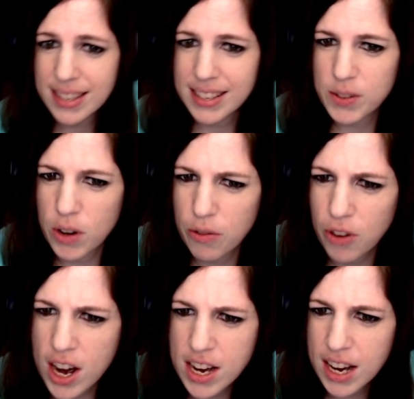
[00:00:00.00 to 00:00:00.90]
That's very
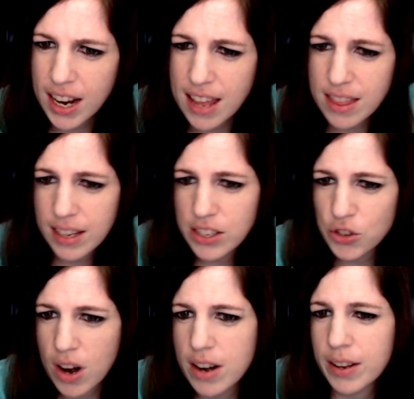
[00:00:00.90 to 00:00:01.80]
frightening. I think he's
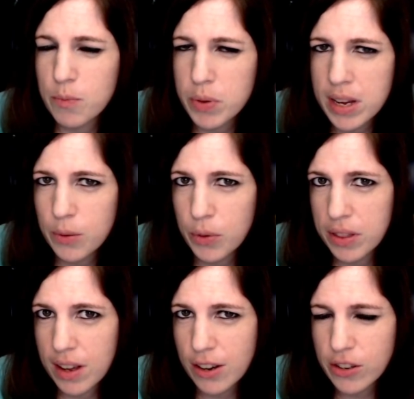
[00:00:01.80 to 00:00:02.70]
trying to compete with
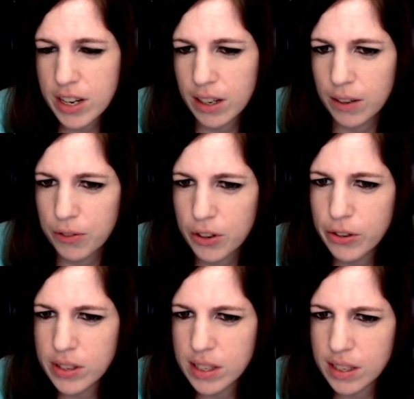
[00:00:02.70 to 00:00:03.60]
Undertaker for
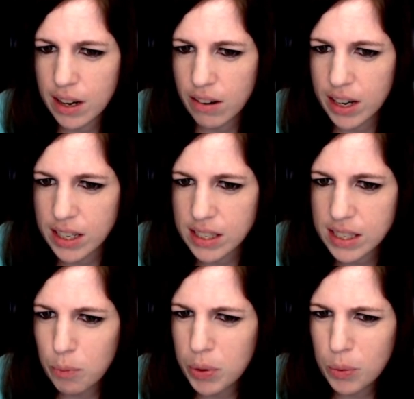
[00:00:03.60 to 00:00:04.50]
who's the scariest.
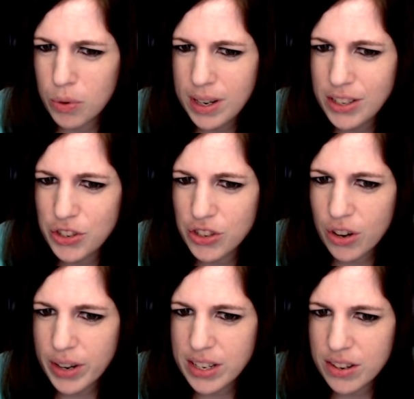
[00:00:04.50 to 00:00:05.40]
But what is
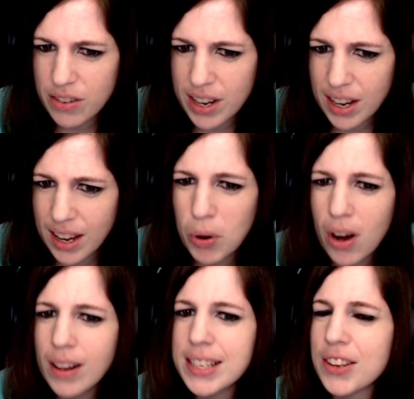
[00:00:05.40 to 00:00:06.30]
Joey doing?
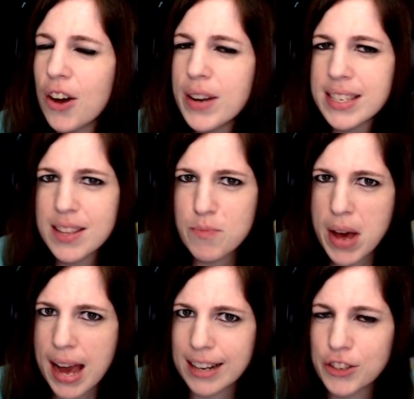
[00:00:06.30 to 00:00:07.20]
Paul is always in the
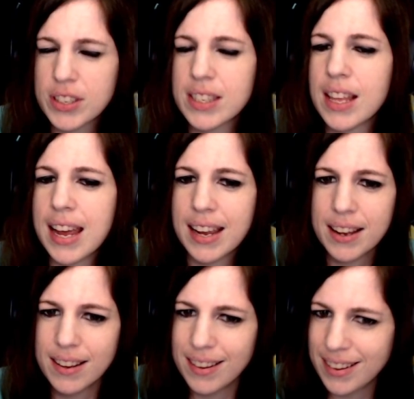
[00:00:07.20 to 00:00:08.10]
back just like,
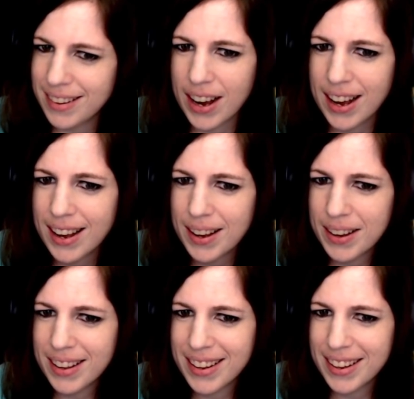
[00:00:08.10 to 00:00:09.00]

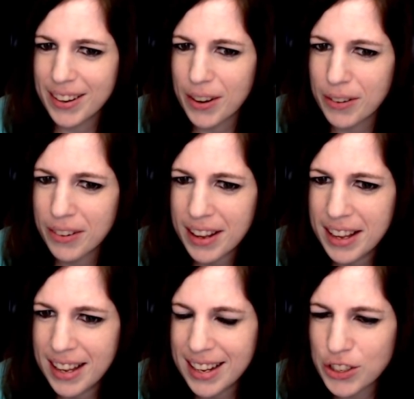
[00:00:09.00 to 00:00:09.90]
you know,
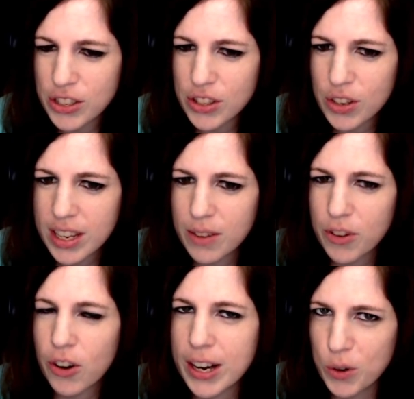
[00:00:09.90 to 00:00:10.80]
just looking
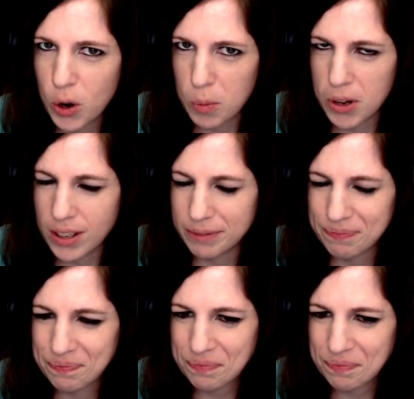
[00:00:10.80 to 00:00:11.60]
very normal.